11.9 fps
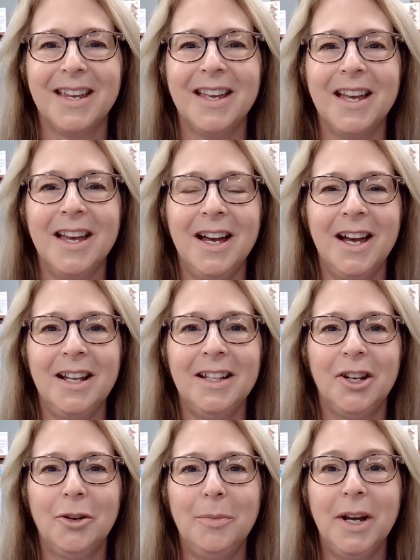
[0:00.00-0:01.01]
Hello,
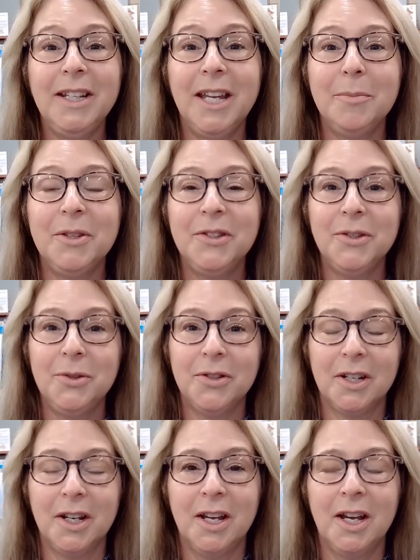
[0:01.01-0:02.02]
my name is Susan.
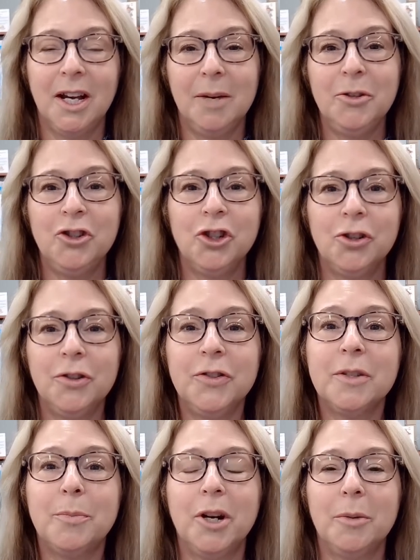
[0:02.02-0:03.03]
I'm the Children's
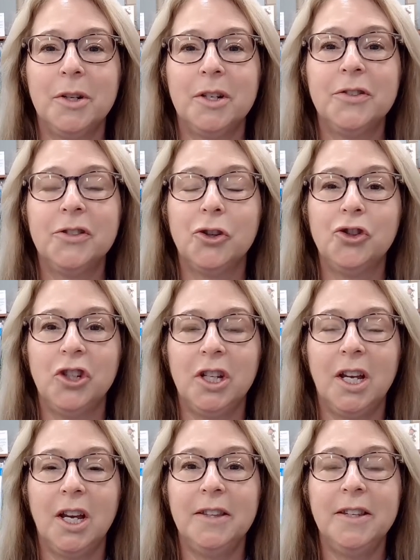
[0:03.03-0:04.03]
Department Associate at
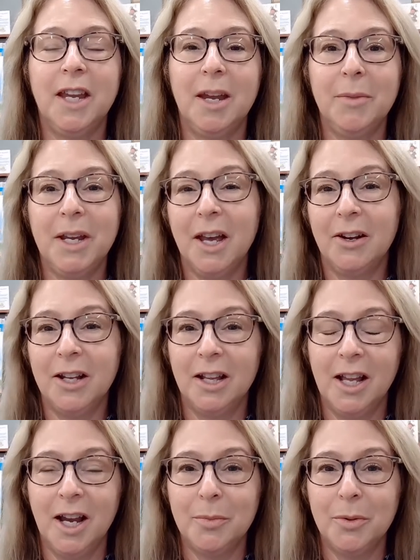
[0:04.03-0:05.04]
the Cape May County
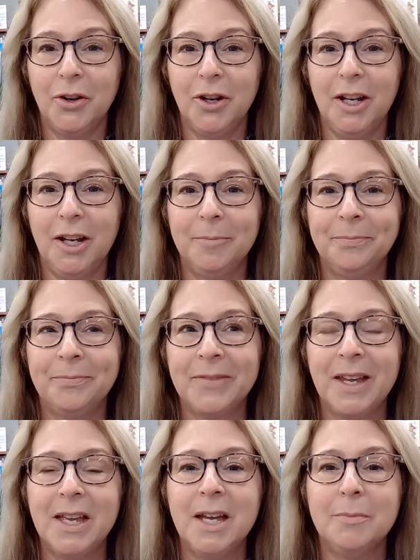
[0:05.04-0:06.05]
Library.
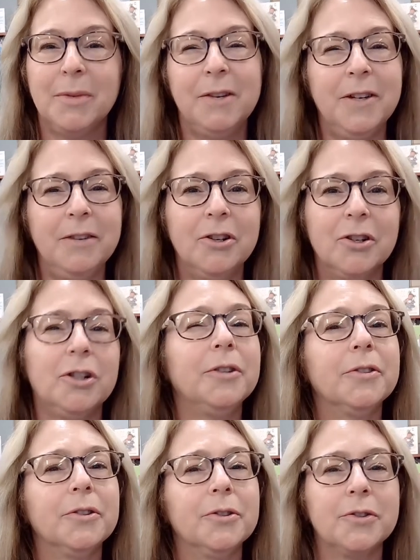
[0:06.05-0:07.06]
My favorite
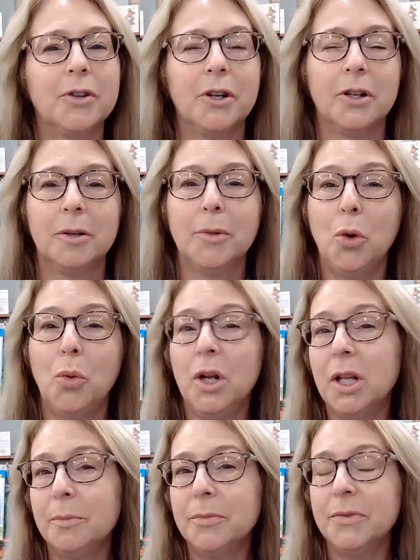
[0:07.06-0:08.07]
authors are Mo
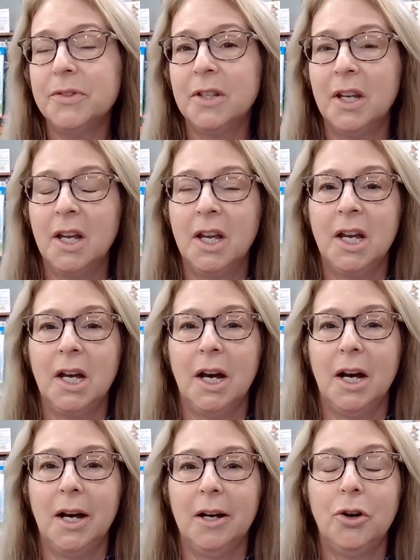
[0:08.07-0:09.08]
Willems,
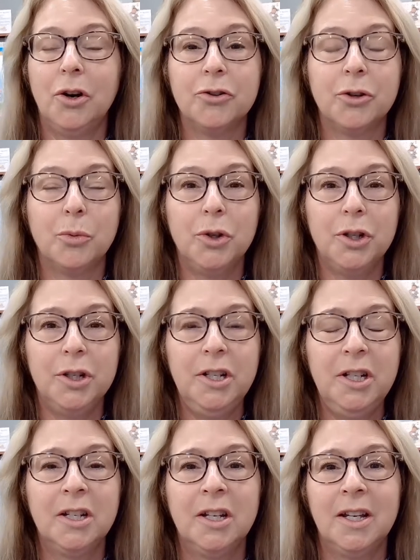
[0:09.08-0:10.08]
Audrey Wood,
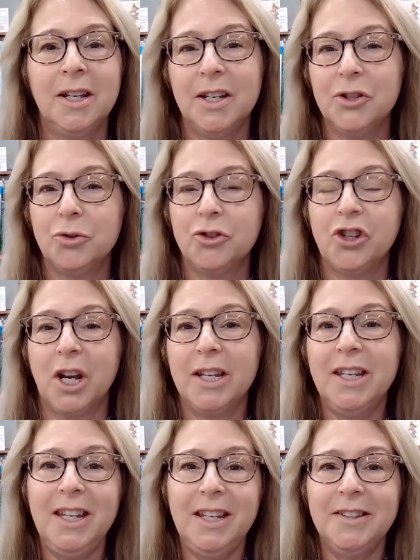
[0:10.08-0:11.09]
Ezra Jack
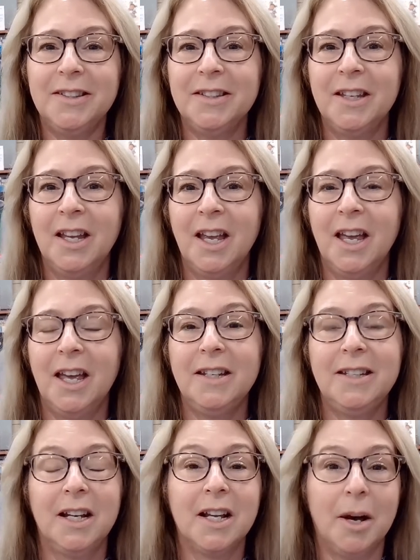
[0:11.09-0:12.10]
Keats, and Dan
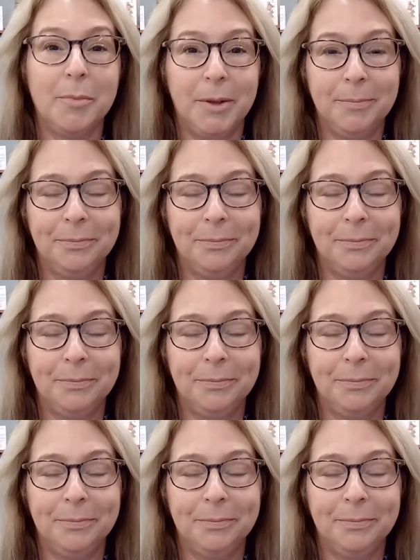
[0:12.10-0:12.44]
Gutman.